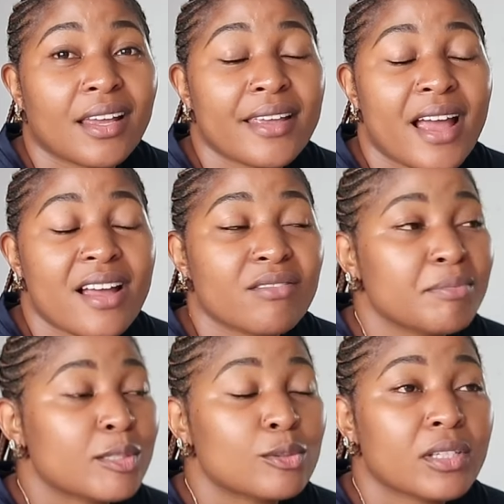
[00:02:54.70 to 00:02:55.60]
yeah,
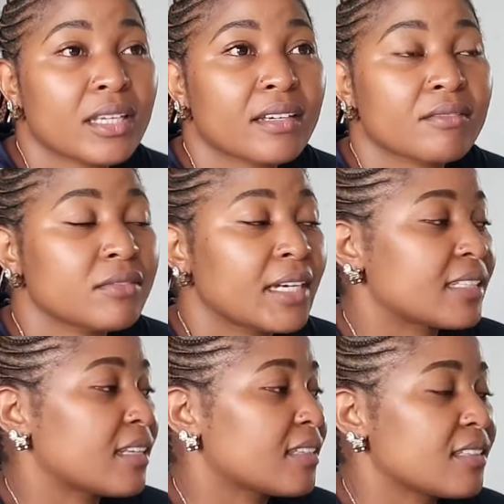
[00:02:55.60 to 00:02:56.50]
I've been looking
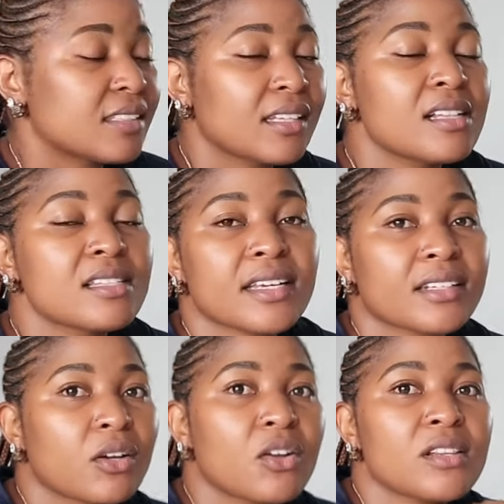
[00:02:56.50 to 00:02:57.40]
at the sales
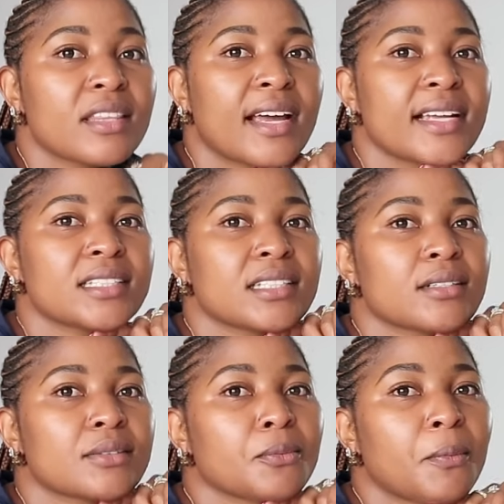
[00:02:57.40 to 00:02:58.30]
and all that
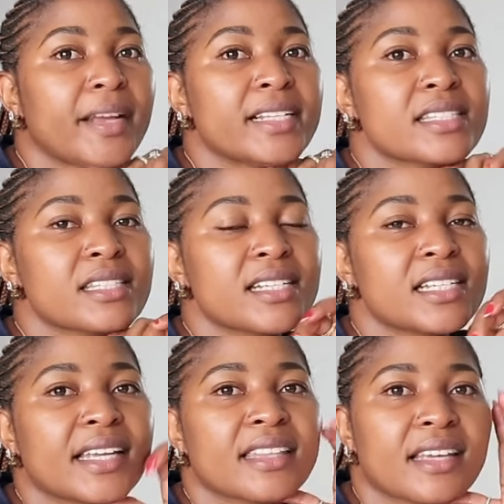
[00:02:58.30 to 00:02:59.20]
while still
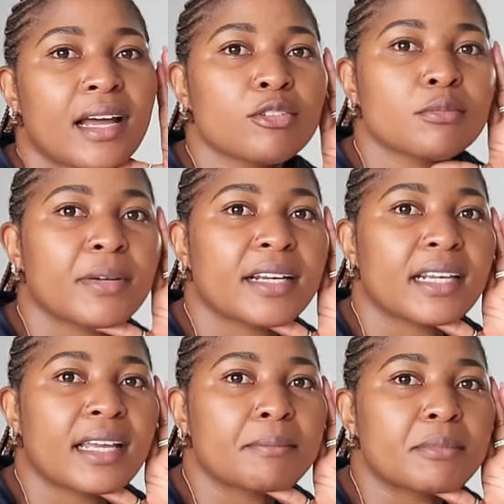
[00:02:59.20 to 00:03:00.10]
here in the house.
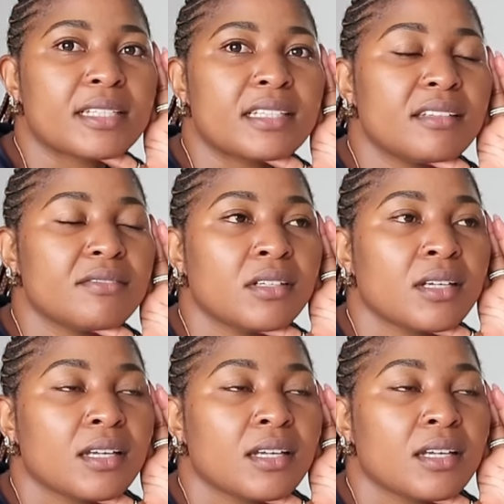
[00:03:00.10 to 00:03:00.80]
But I believe